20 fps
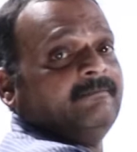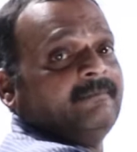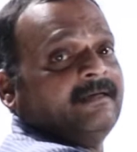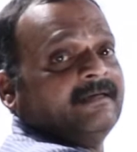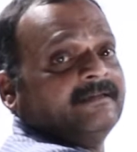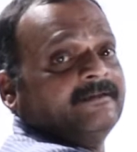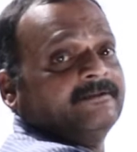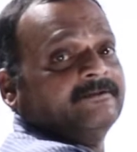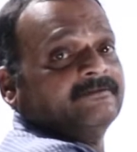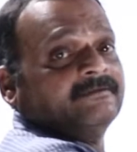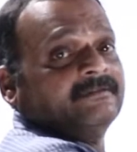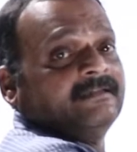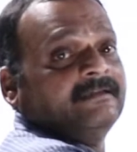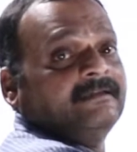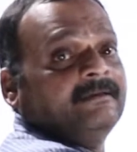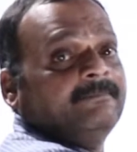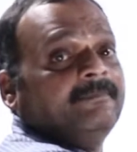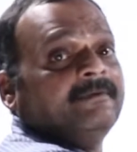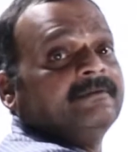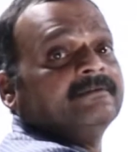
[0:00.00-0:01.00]
magnitude, that
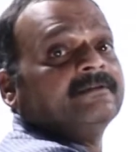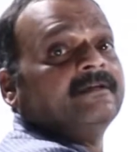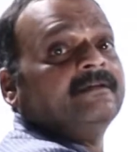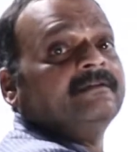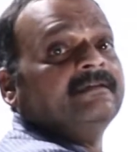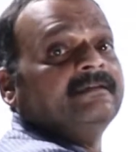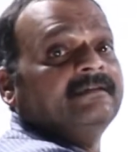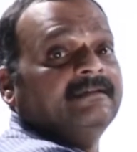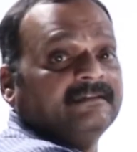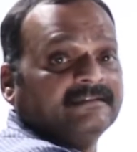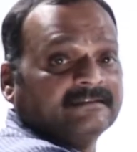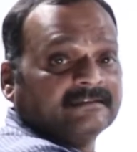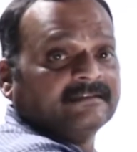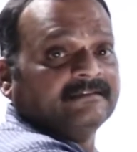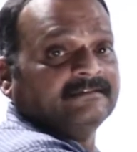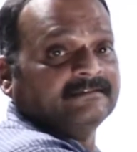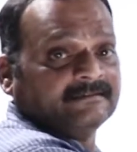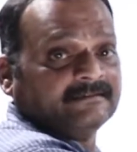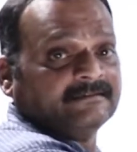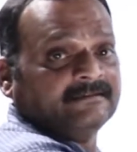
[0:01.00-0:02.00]
depends on the
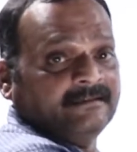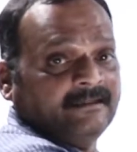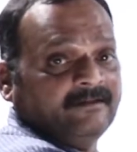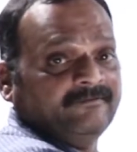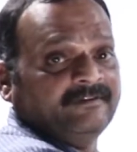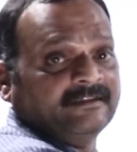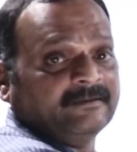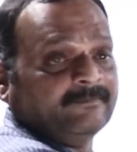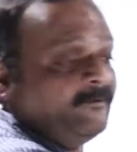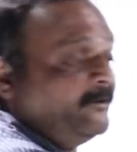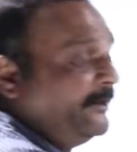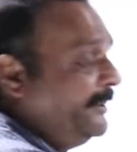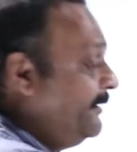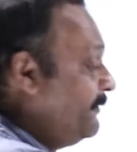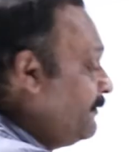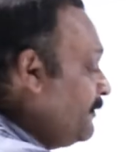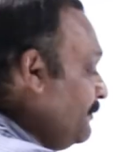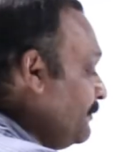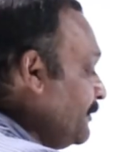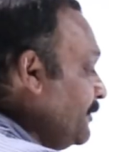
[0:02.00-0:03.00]
distance of that point
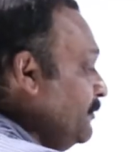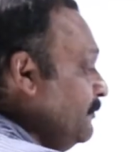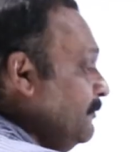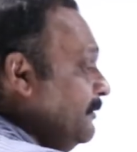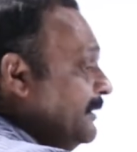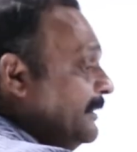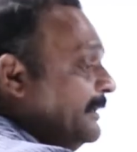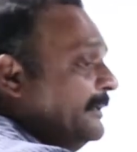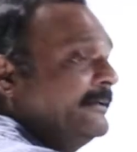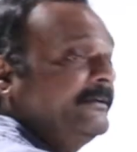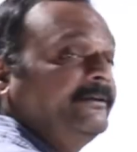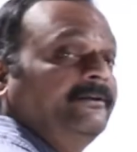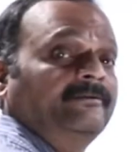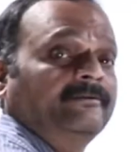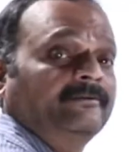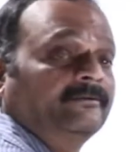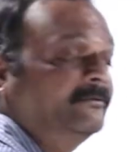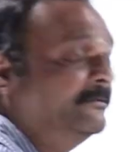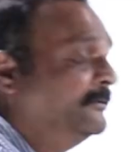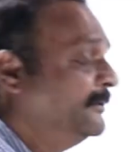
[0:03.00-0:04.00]
from Q1 and
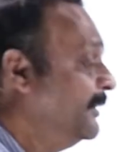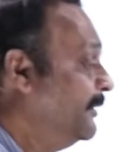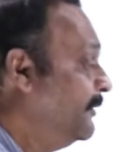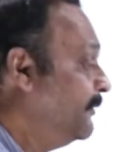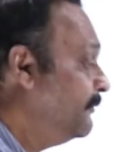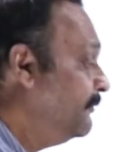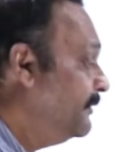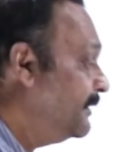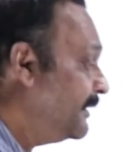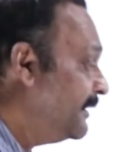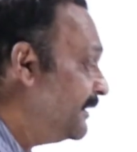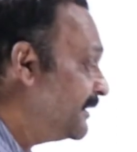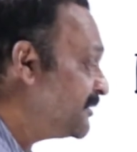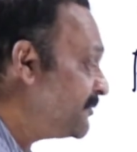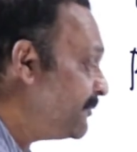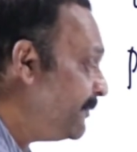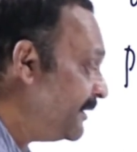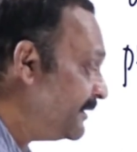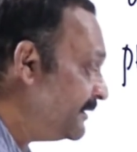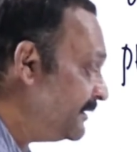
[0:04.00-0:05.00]
Q2. We can
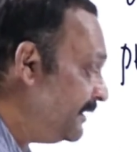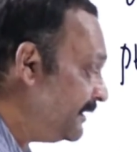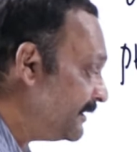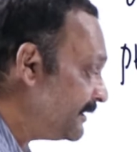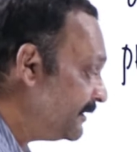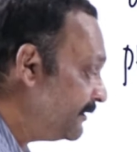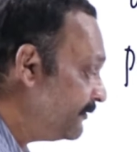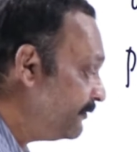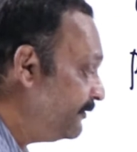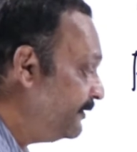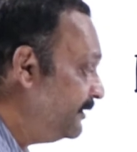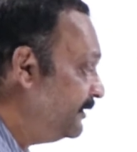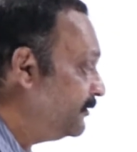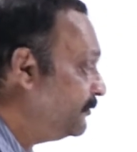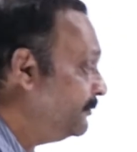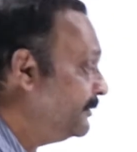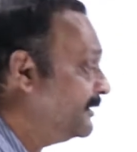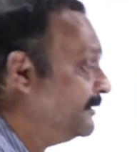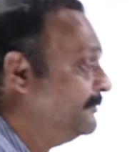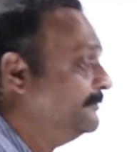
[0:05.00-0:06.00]
expect the electric field to
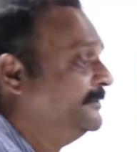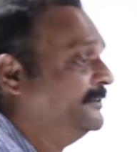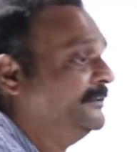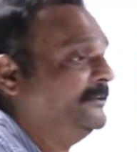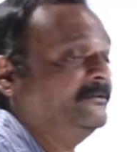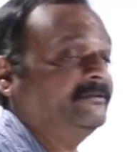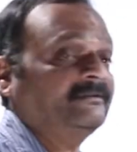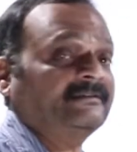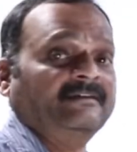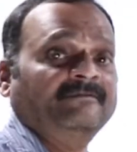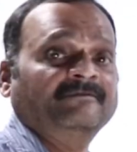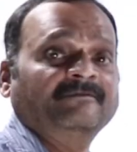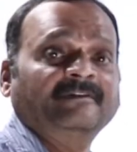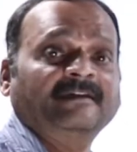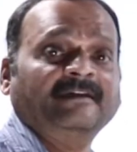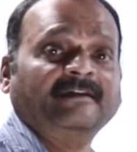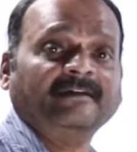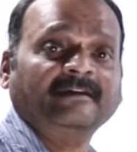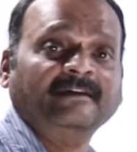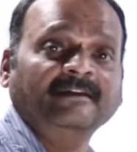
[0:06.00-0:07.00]
become 0
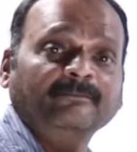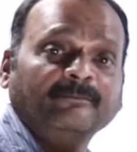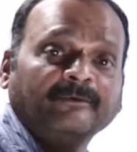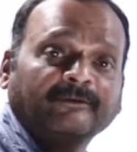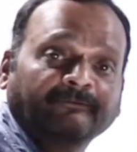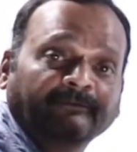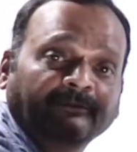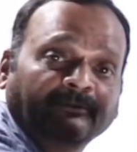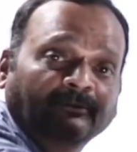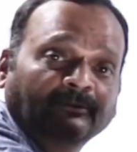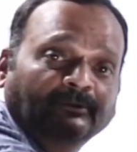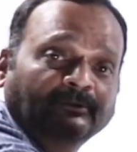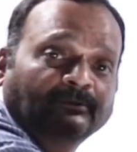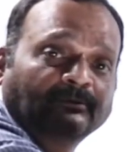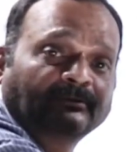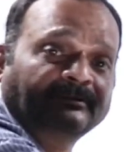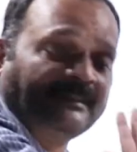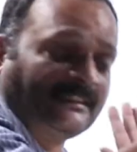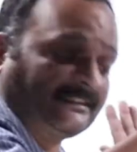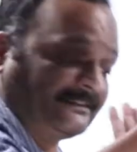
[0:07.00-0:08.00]
somewhere in between those
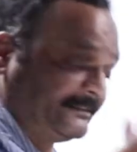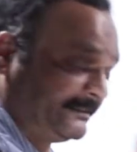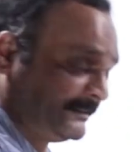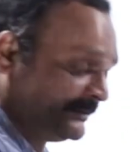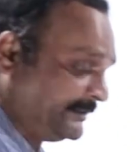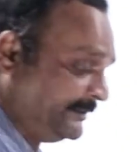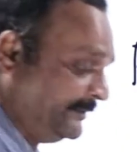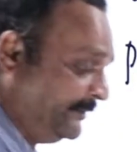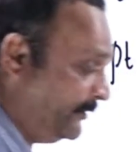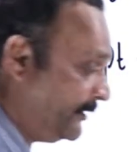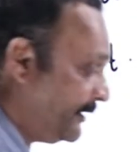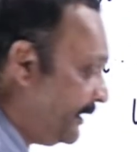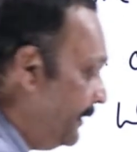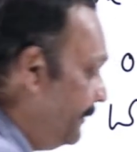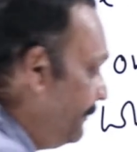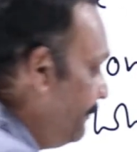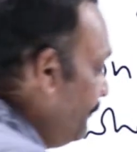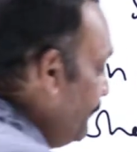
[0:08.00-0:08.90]
two charges. Okay,